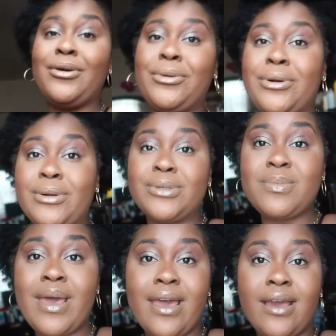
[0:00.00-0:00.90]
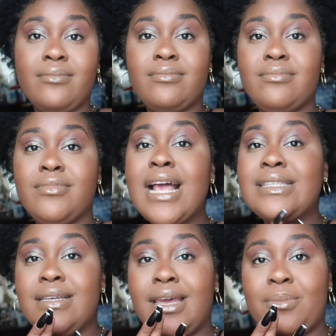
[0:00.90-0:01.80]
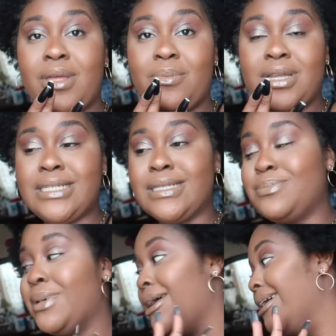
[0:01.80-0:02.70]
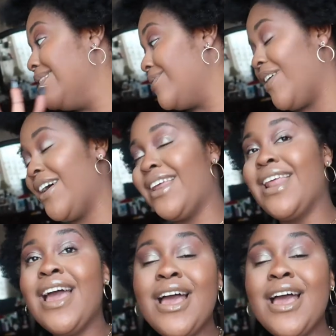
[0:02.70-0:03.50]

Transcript: your girl was mad. I still hate them bitches, but it's fine.